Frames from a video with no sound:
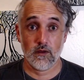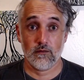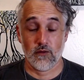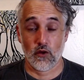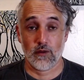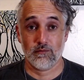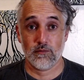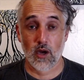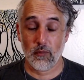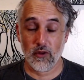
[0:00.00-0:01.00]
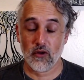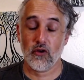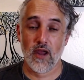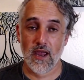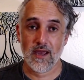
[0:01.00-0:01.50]
very
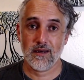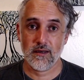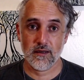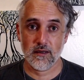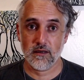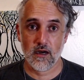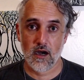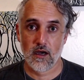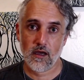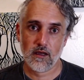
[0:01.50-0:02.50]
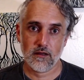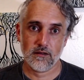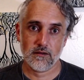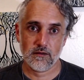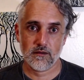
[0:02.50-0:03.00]
popular and
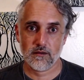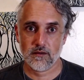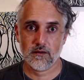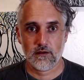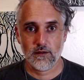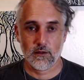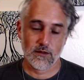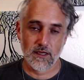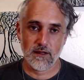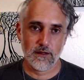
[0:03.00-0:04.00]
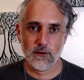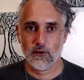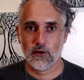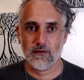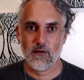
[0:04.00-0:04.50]
don't say that you
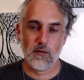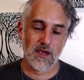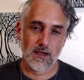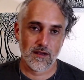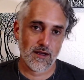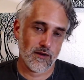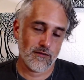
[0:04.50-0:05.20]
heard it from me kind of